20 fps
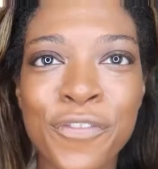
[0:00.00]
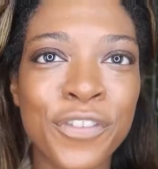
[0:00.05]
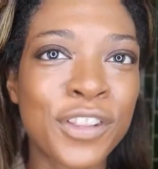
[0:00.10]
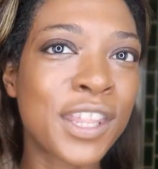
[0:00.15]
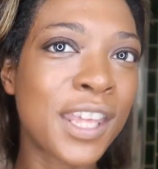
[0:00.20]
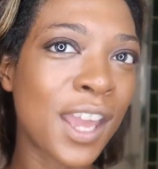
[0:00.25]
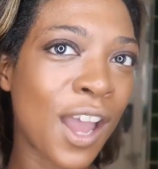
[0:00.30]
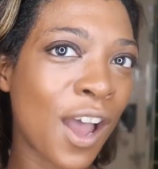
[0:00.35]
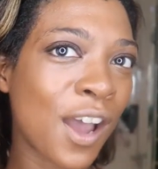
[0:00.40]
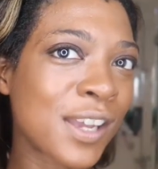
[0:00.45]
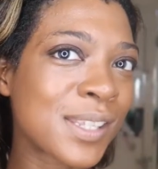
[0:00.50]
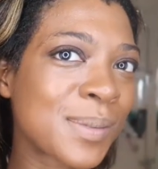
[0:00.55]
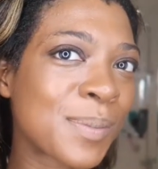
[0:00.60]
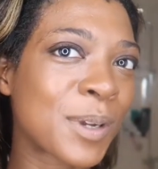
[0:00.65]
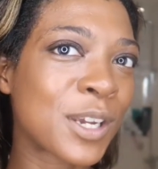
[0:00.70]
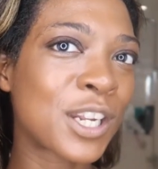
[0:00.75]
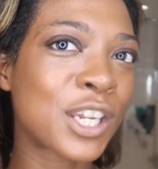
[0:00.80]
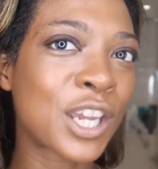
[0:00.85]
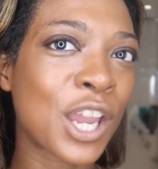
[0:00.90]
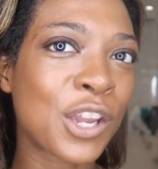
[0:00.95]
For the eyes, we're
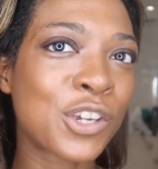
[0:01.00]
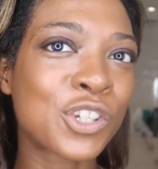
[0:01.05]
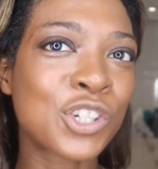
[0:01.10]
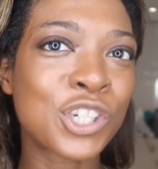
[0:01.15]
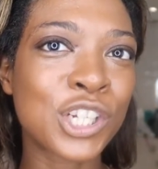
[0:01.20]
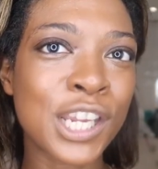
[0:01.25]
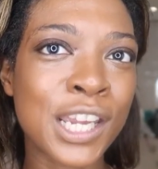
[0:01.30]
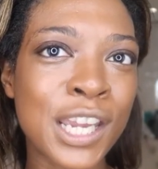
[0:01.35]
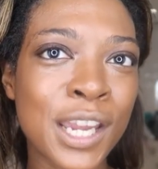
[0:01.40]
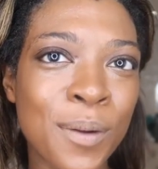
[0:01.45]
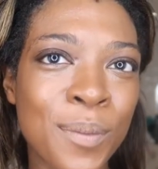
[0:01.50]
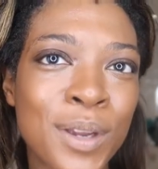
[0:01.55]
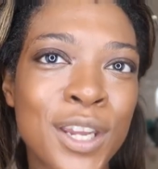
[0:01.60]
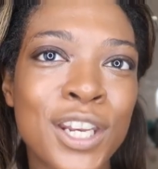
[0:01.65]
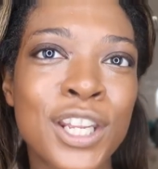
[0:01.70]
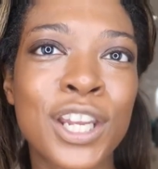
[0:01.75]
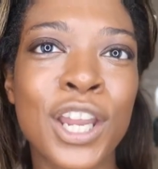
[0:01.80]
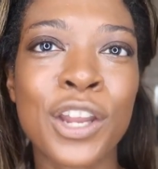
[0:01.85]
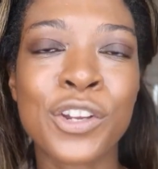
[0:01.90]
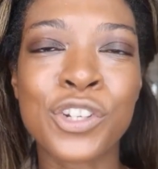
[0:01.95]
gonna go sheer, we're
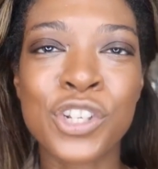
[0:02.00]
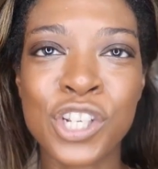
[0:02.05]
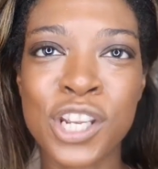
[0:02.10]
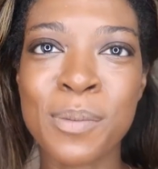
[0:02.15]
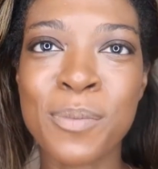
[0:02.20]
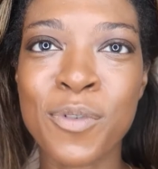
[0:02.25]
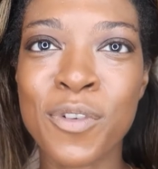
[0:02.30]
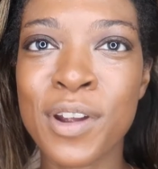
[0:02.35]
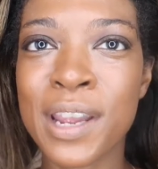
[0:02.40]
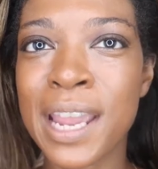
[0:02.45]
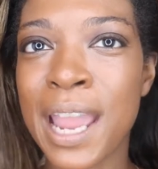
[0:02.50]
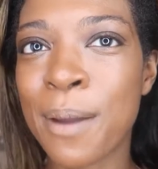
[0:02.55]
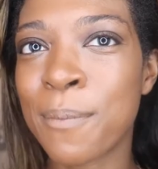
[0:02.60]
gonna go shimmery,